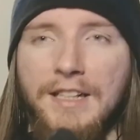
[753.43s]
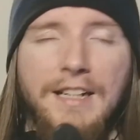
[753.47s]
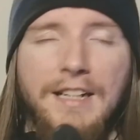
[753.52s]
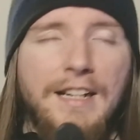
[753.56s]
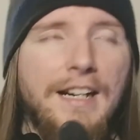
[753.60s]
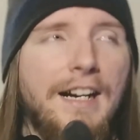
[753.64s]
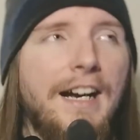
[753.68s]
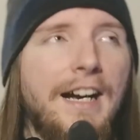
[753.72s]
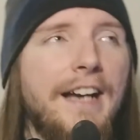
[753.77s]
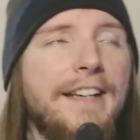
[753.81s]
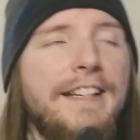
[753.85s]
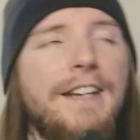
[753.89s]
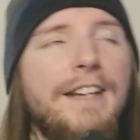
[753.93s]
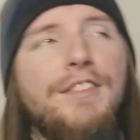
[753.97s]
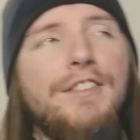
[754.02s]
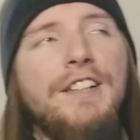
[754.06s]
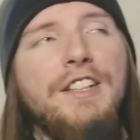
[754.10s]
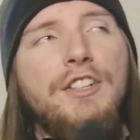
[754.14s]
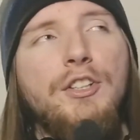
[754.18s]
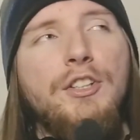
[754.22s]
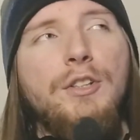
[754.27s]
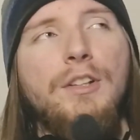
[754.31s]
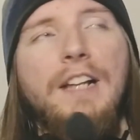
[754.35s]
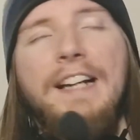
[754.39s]
I definitely
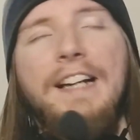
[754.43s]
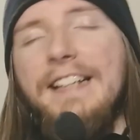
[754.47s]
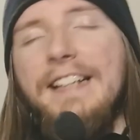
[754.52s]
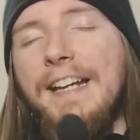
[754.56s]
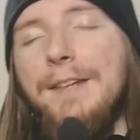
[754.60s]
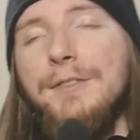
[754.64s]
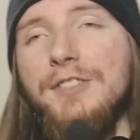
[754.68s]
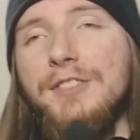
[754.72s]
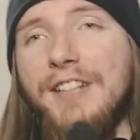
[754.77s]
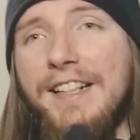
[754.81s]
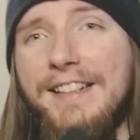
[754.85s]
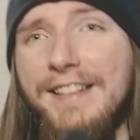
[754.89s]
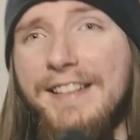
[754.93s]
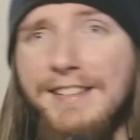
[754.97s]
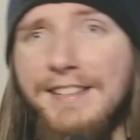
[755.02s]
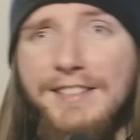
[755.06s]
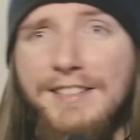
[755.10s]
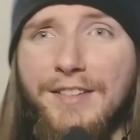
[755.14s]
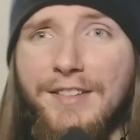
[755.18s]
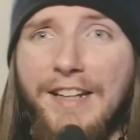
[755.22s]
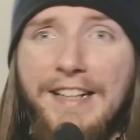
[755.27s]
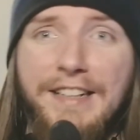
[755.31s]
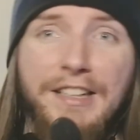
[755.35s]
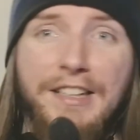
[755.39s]
do like games like this.
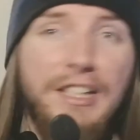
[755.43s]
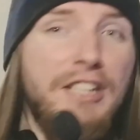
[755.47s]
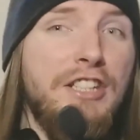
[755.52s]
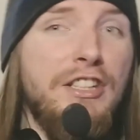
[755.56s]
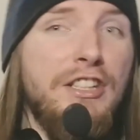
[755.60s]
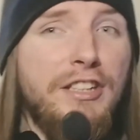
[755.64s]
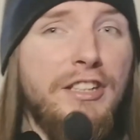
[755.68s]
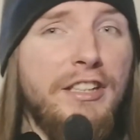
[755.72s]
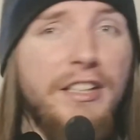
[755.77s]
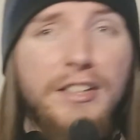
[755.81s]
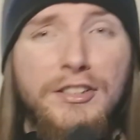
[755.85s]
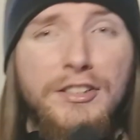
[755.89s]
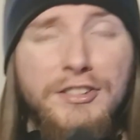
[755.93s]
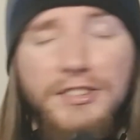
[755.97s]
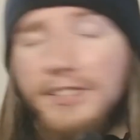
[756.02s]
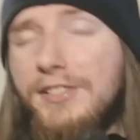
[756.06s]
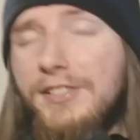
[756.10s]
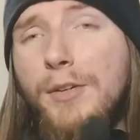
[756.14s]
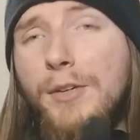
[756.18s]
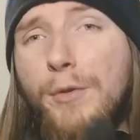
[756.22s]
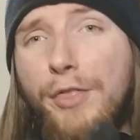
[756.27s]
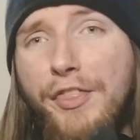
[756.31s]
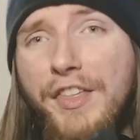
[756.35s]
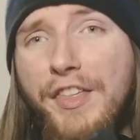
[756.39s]
Like, you're
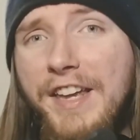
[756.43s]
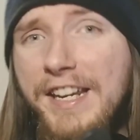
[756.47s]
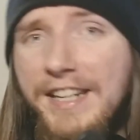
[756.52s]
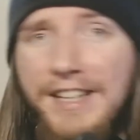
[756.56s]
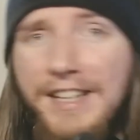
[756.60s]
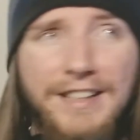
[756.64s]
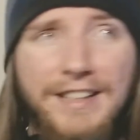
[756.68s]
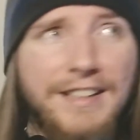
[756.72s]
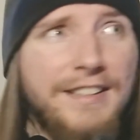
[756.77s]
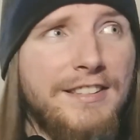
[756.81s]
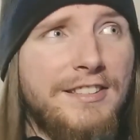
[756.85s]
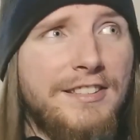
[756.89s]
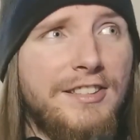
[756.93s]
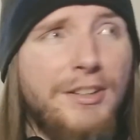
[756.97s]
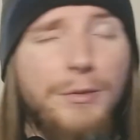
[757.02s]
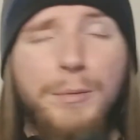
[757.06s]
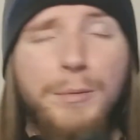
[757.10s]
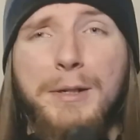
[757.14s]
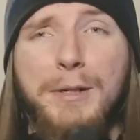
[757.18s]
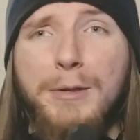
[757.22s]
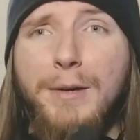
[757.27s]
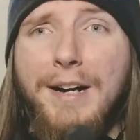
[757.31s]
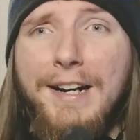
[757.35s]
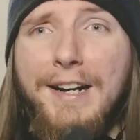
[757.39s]
still thinking, and it still
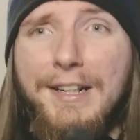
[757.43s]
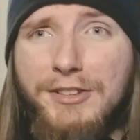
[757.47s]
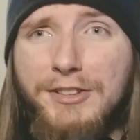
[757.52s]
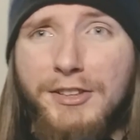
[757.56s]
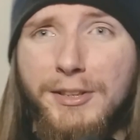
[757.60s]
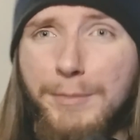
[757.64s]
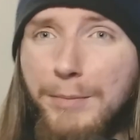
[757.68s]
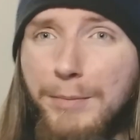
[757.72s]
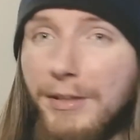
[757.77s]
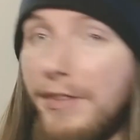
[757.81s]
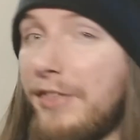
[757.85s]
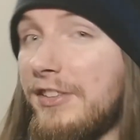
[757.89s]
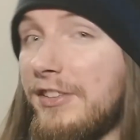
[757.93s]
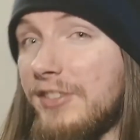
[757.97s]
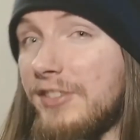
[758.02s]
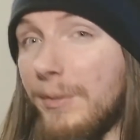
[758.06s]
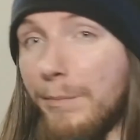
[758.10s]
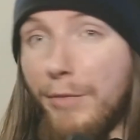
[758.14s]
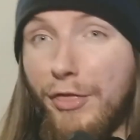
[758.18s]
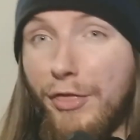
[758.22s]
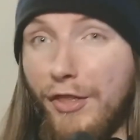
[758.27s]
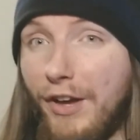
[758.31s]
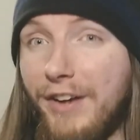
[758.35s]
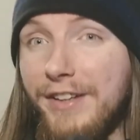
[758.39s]
requires you to put some
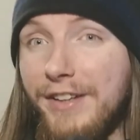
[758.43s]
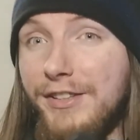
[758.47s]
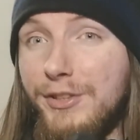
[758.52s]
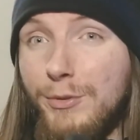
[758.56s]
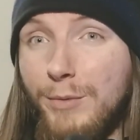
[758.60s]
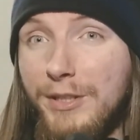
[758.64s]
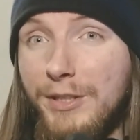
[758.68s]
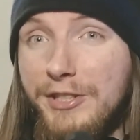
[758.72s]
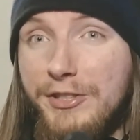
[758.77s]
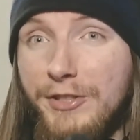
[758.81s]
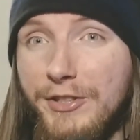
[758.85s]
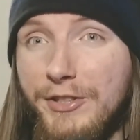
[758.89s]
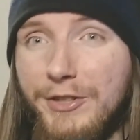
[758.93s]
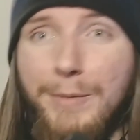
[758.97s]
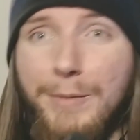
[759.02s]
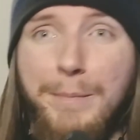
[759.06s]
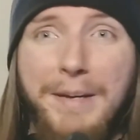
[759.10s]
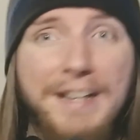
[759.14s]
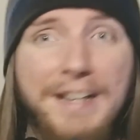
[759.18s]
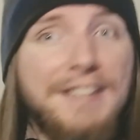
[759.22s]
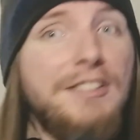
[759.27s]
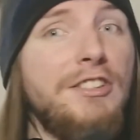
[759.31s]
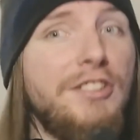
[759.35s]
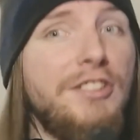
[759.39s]
thought into what you're doing,
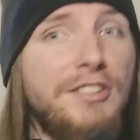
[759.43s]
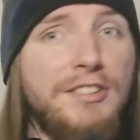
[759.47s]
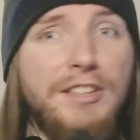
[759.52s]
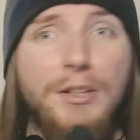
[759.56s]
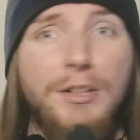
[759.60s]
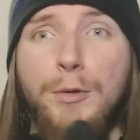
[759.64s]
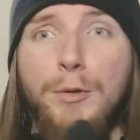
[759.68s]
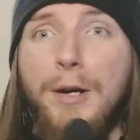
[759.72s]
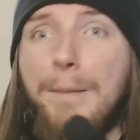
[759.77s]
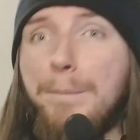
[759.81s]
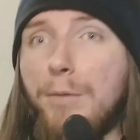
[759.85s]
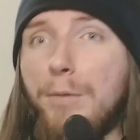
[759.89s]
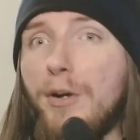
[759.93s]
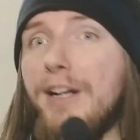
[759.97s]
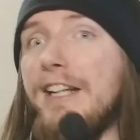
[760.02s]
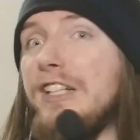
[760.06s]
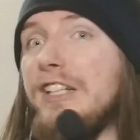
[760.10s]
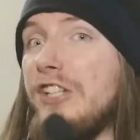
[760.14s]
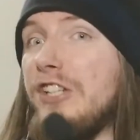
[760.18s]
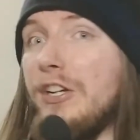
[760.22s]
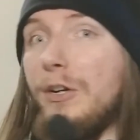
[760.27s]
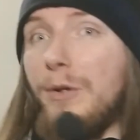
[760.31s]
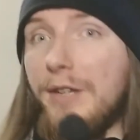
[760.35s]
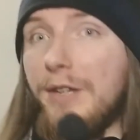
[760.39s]
but it's still a pretty
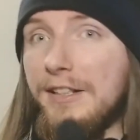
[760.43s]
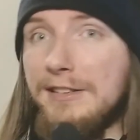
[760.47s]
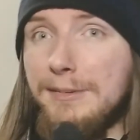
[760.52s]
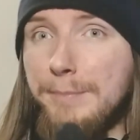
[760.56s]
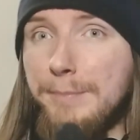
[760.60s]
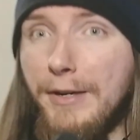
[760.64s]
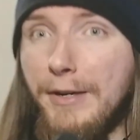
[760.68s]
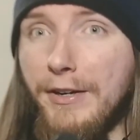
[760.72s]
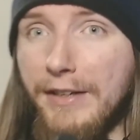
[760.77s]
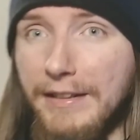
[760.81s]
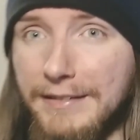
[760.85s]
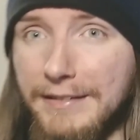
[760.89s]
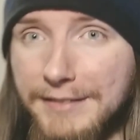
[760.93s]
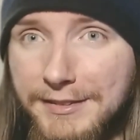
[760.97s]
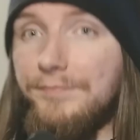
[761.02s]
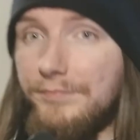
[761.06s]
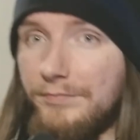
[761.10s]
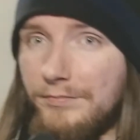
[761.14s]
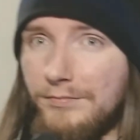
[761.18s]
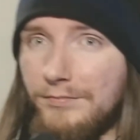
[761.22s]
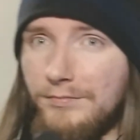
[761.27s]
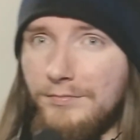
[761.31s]
chill experience.